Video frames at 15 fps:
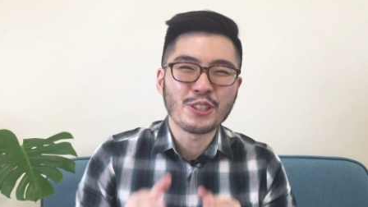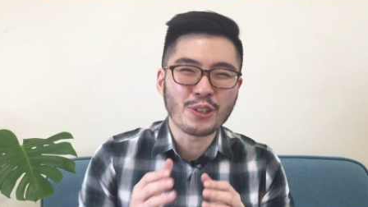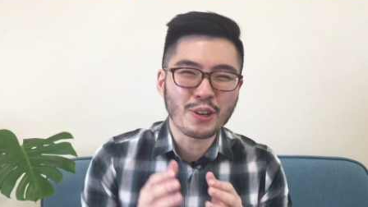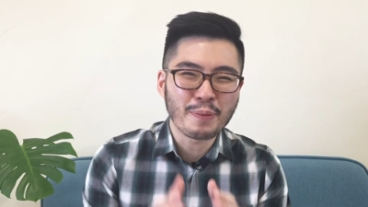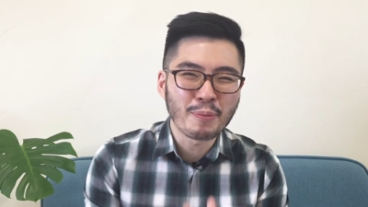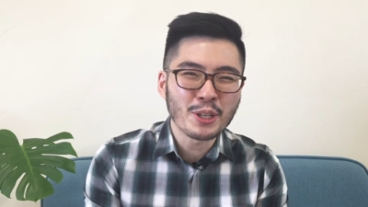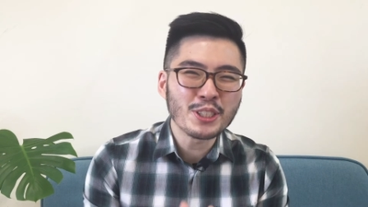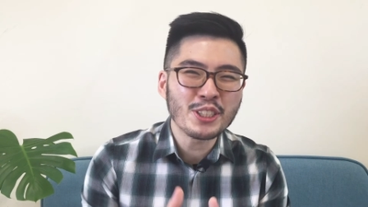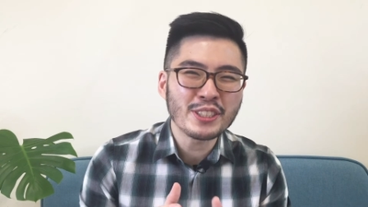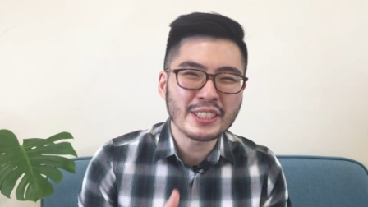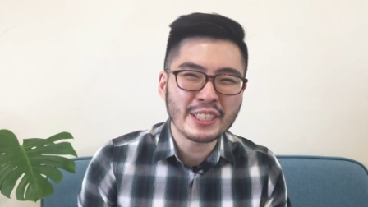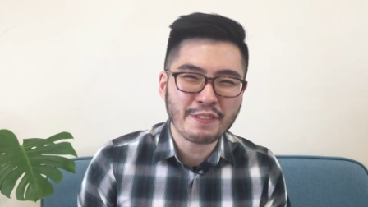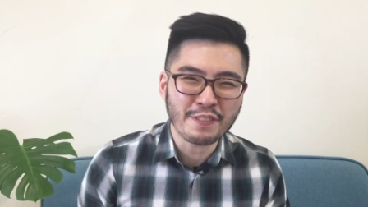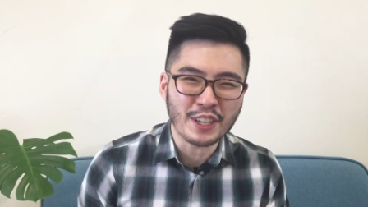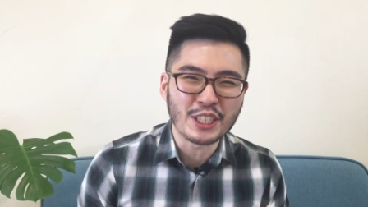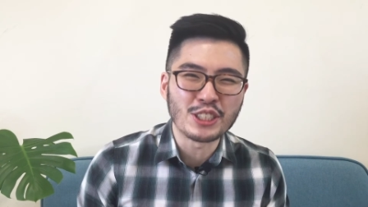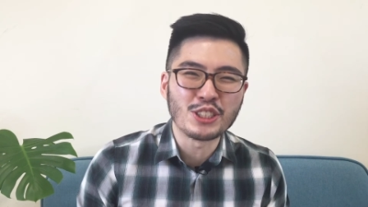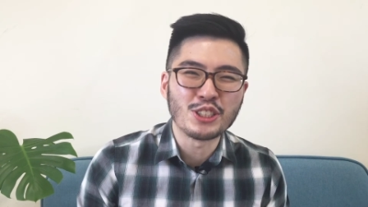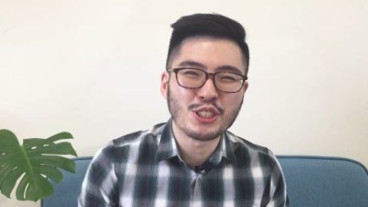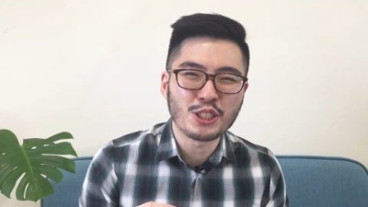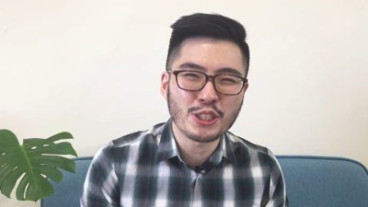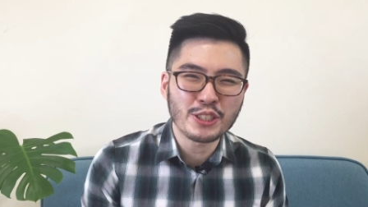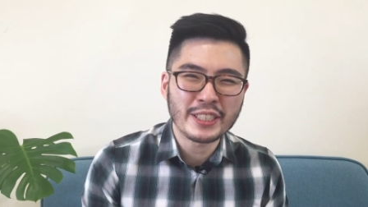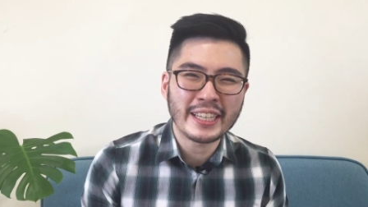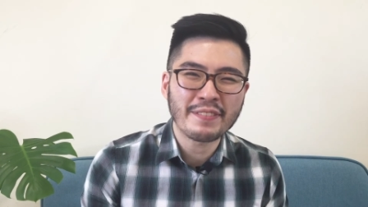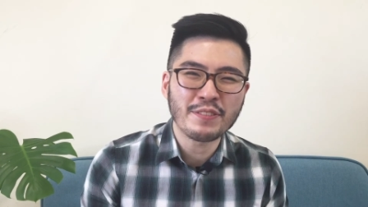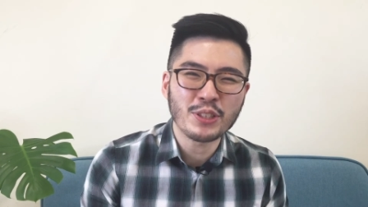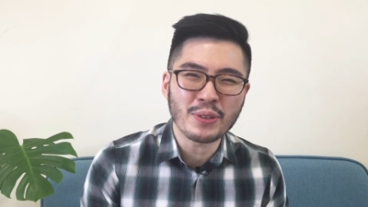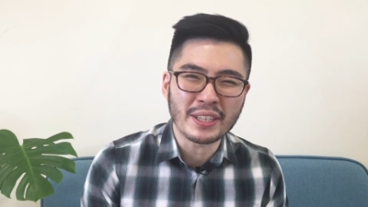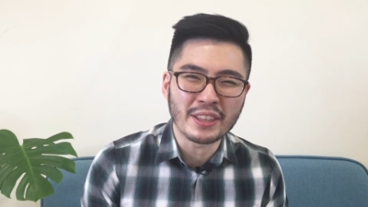Your emergency fund should
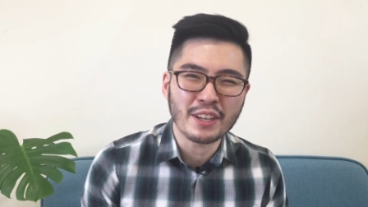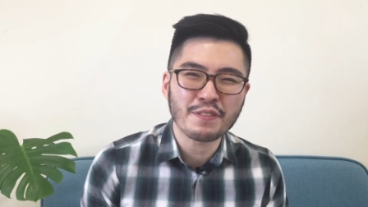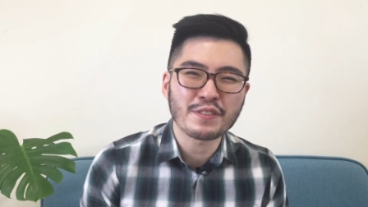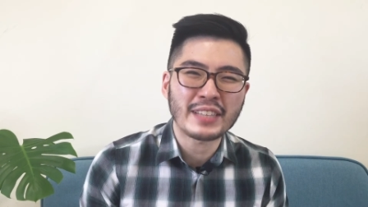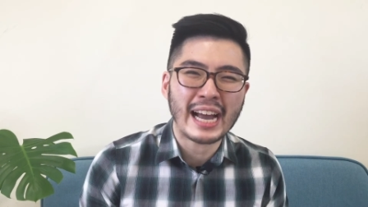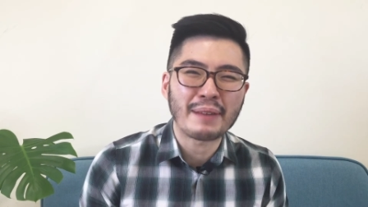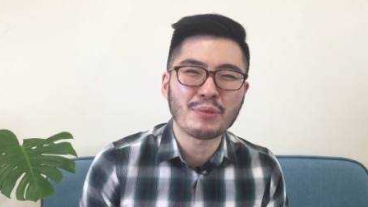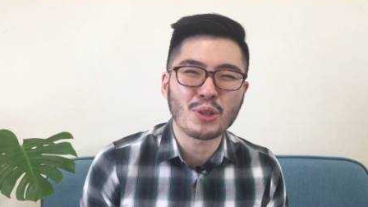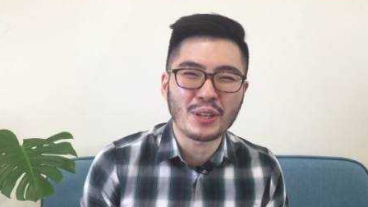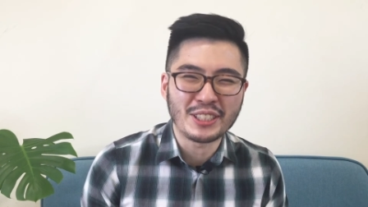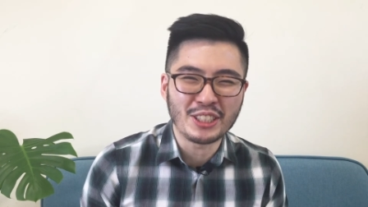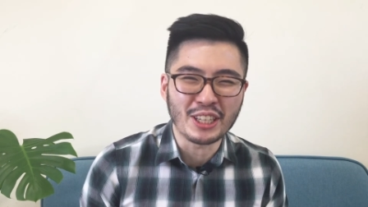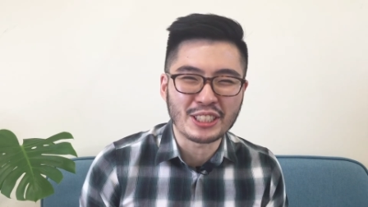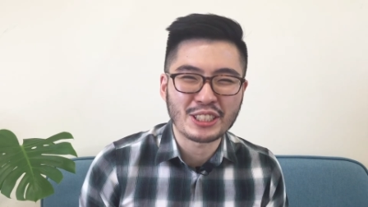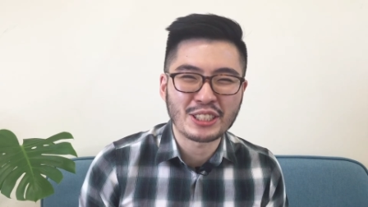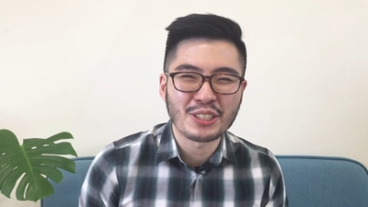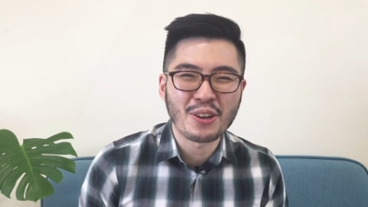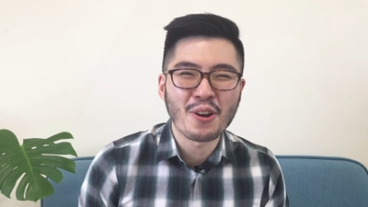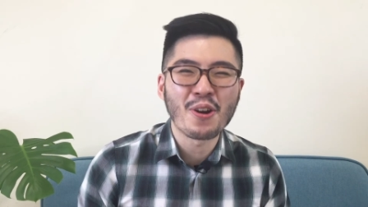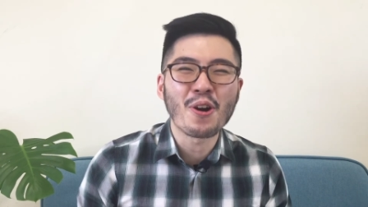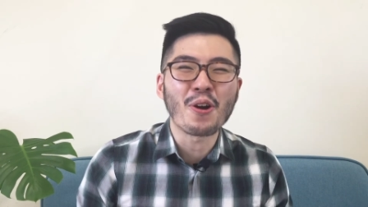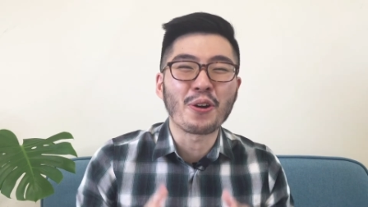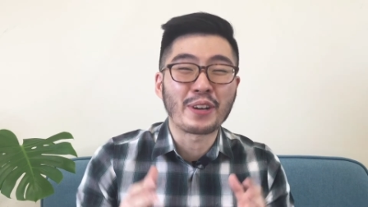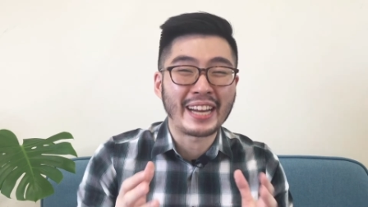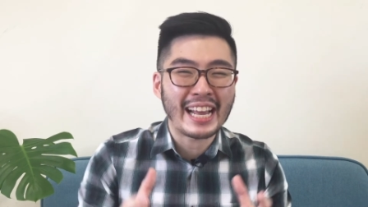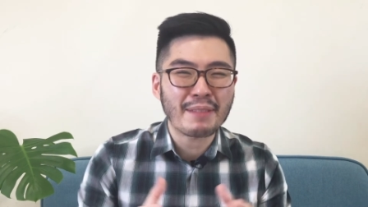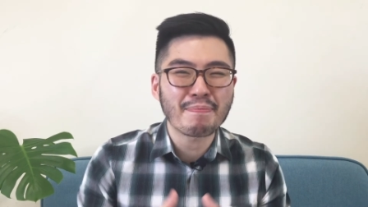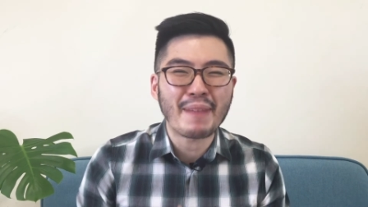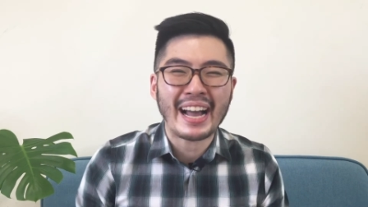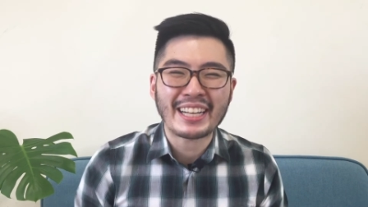give you enough time to adjust or
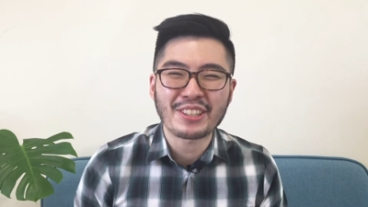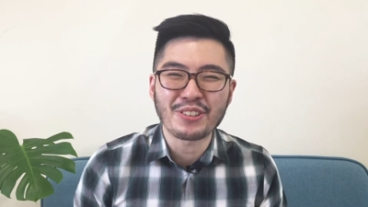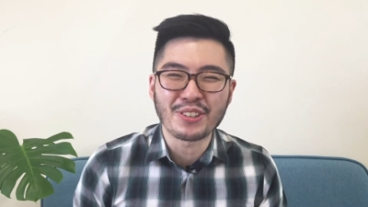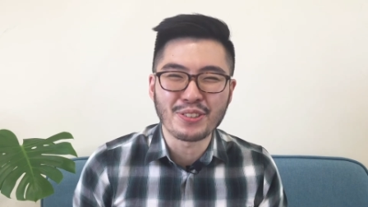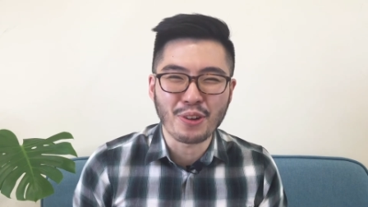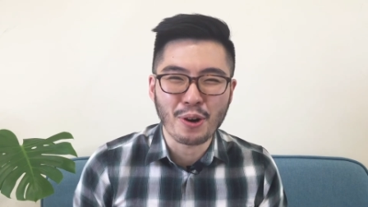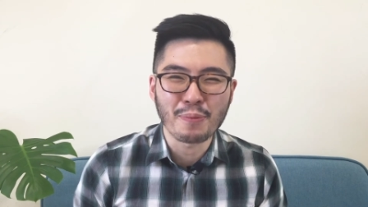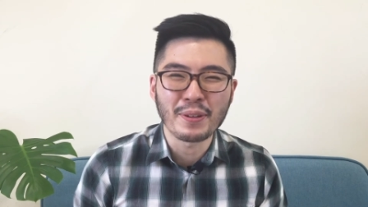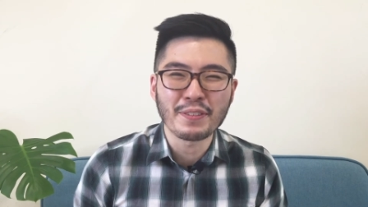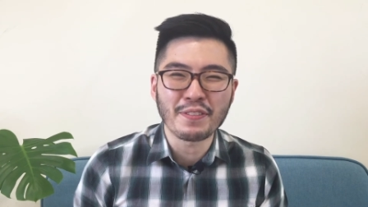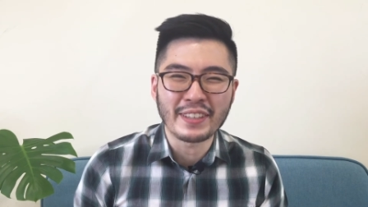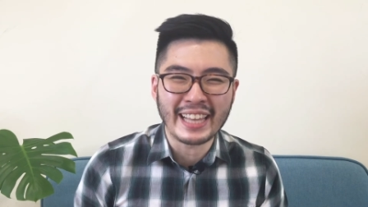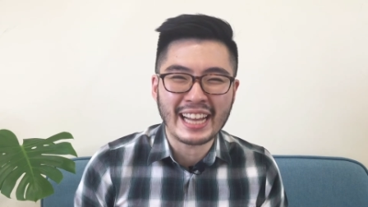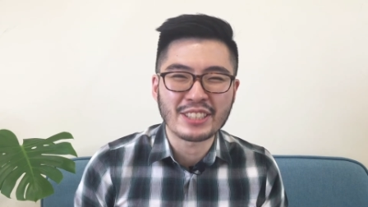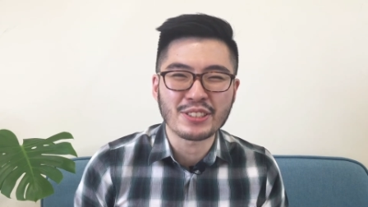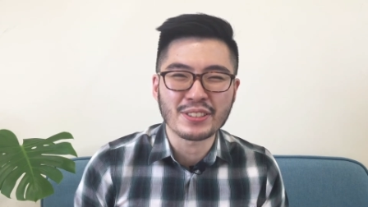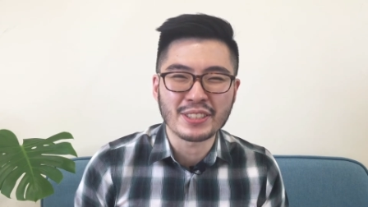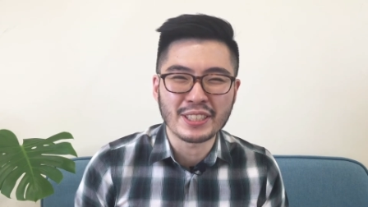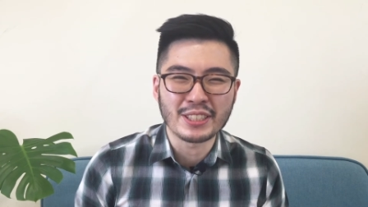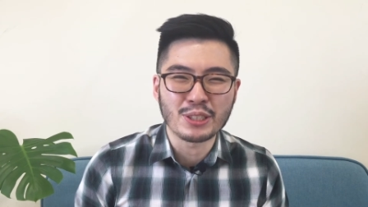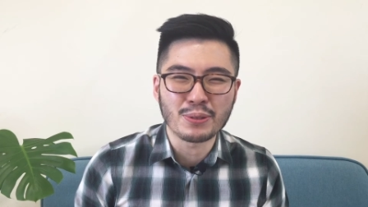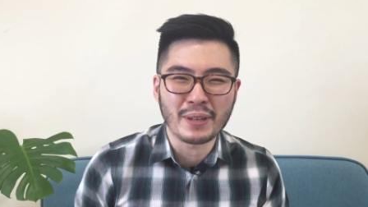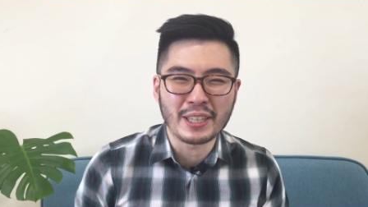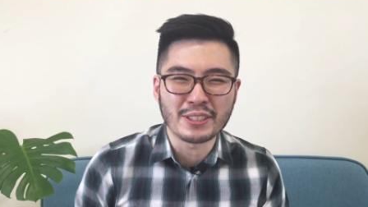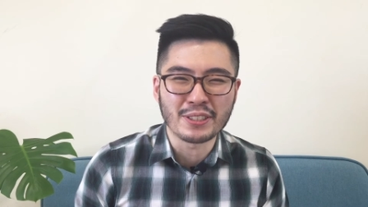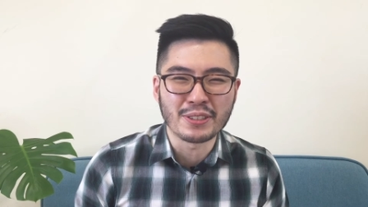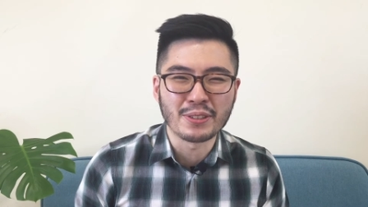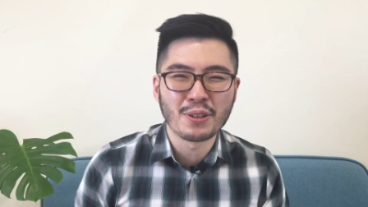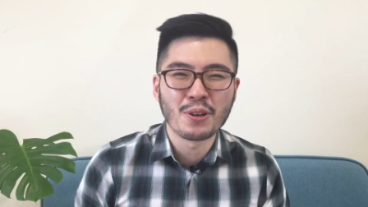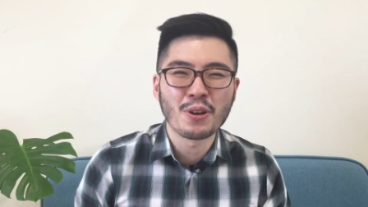get back to your normal financial situation,